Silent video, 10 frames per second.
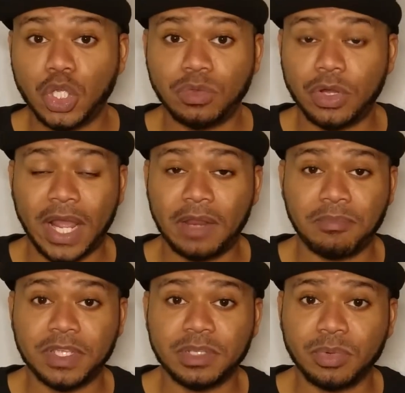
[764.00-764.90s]
they're not
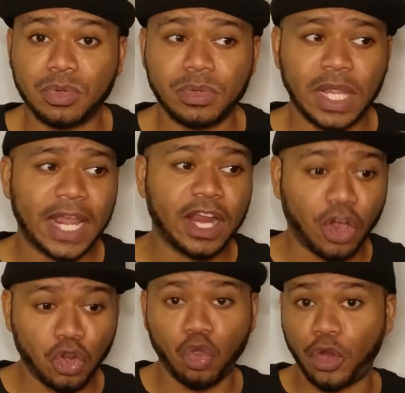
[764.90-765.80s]
admissible. Like, her
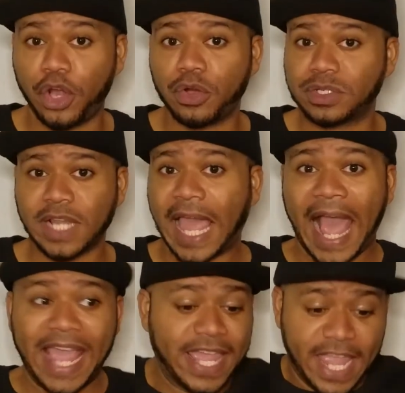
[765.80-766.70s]
lawyer's like, I
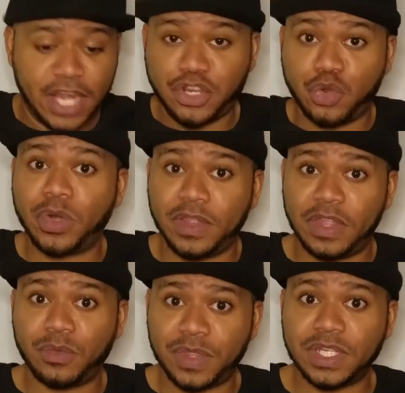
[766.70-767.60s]
can't do anything with
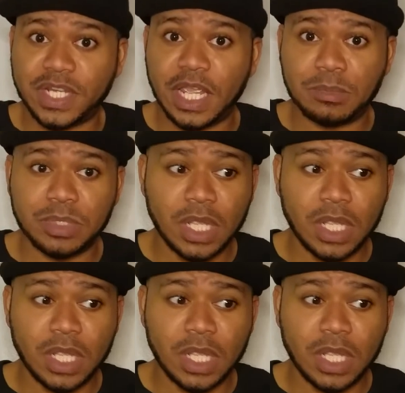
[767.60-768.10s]
these tapes.